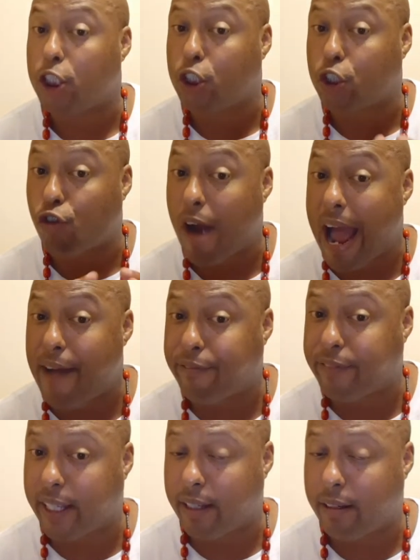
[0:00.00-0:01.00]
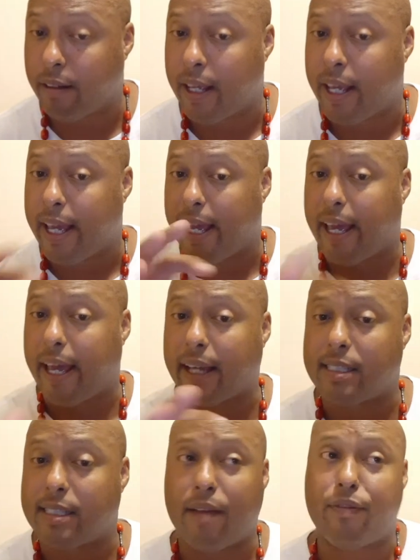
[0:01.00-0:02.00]
Drafted,
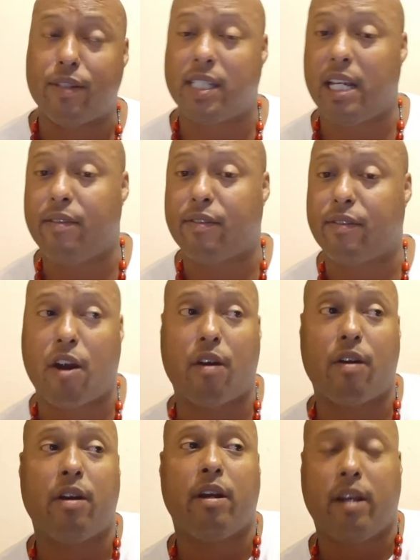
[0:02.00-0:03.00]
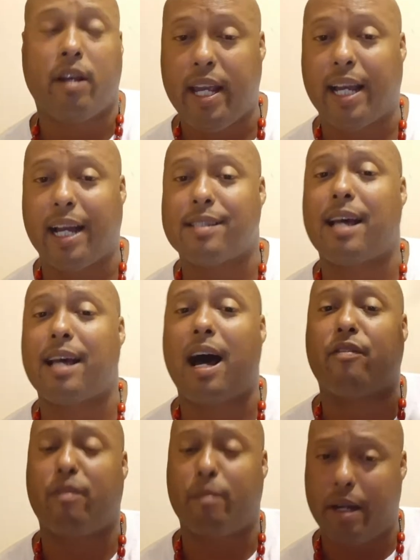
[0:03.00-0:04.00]
except for Steve Kerr. He got
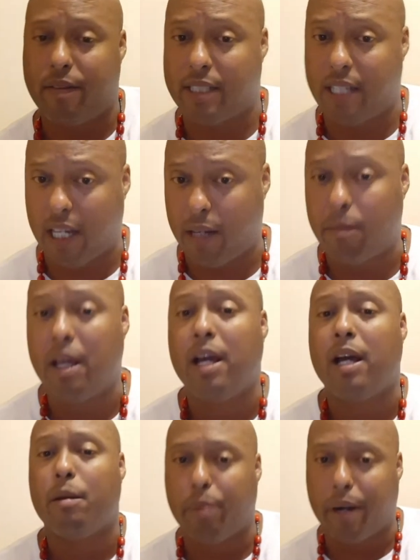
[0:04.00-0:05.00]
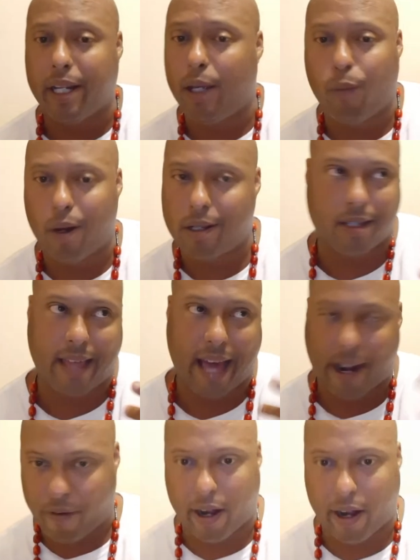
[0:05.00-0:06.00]
signed from another team, but he wasn't
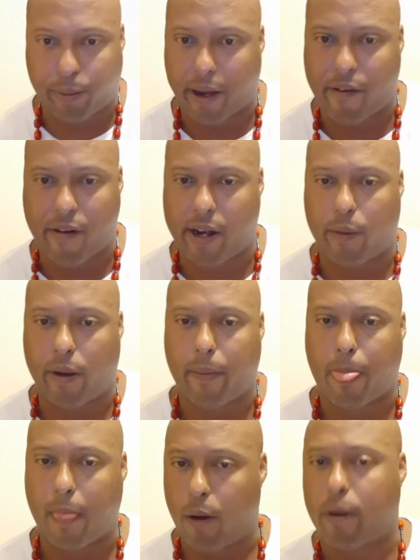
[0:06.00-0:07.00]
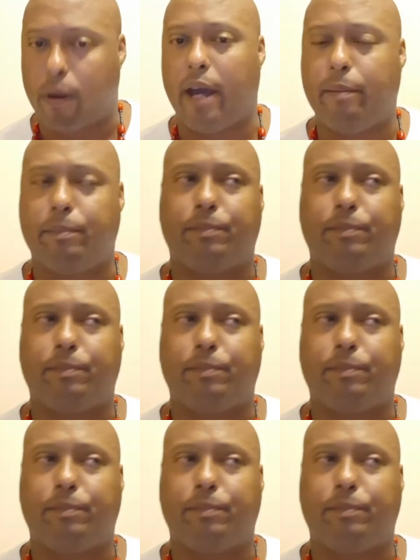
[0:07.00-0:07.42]
that great a player anyway. Okay?